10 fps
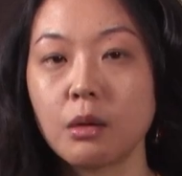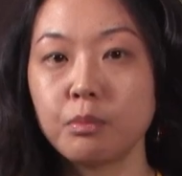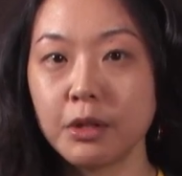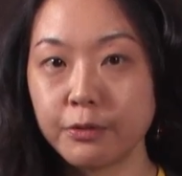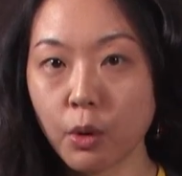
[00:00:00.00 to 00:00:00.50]

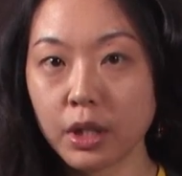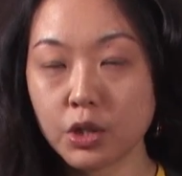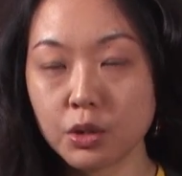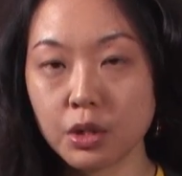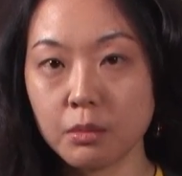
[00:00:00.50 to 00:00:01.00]
Before the
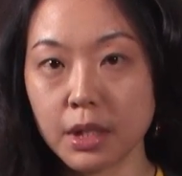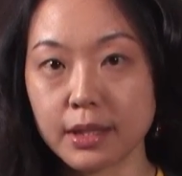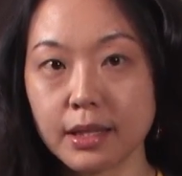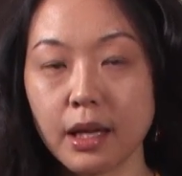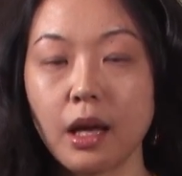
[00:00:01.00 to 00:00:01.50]

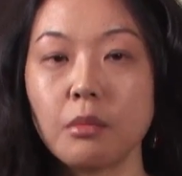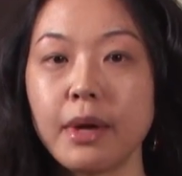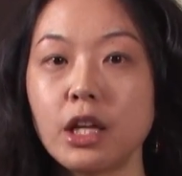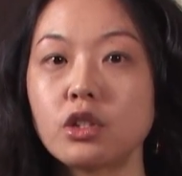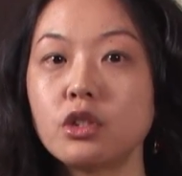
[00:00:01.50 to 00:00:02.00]
treatment,
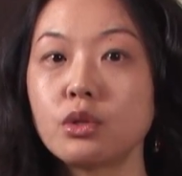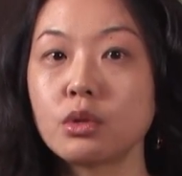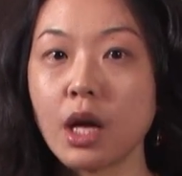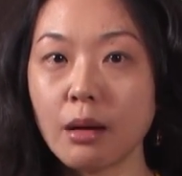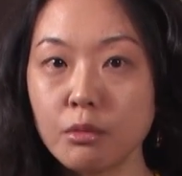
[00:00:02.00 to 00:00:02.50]
patients do
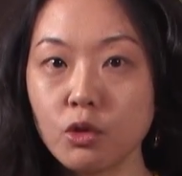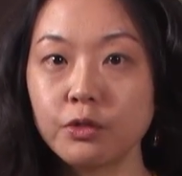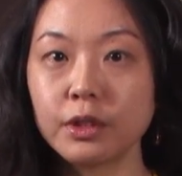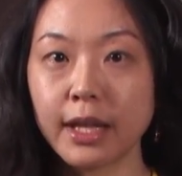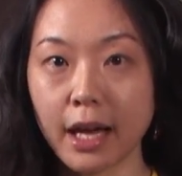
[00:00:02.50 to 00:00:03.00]
not
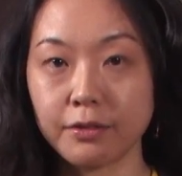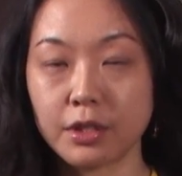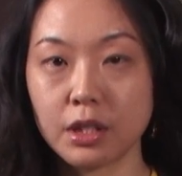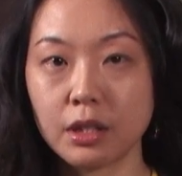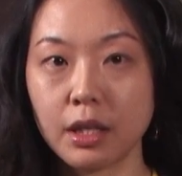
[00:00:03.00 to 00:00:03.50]
move
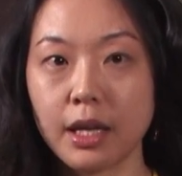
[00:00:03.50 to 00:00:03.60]
left.